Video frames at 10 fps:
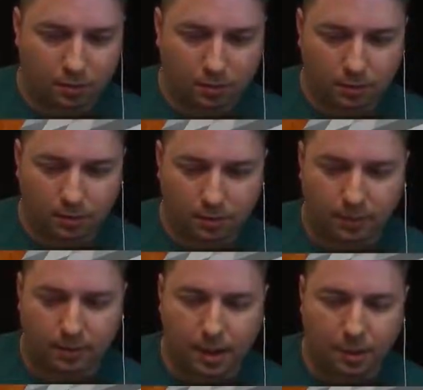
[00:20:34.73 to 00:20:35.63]

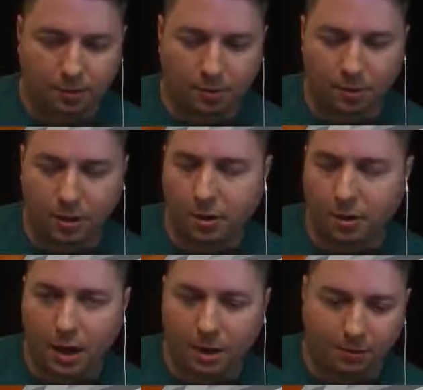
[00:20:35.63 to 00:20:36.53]
6,300
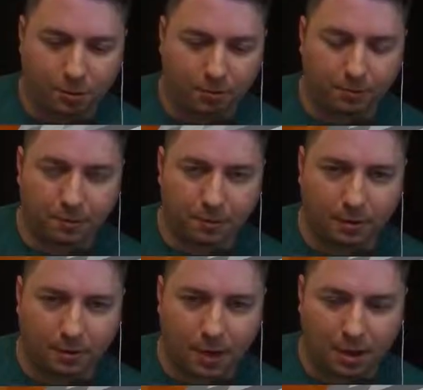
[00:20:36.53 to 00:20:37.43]
out of
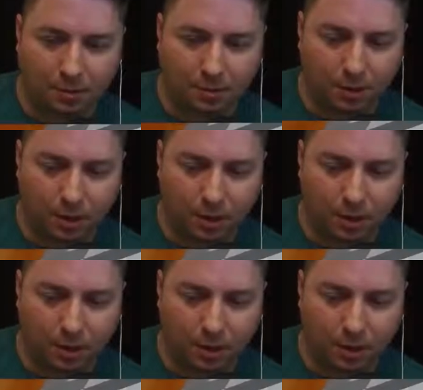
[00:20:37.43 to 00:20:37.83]
256,000.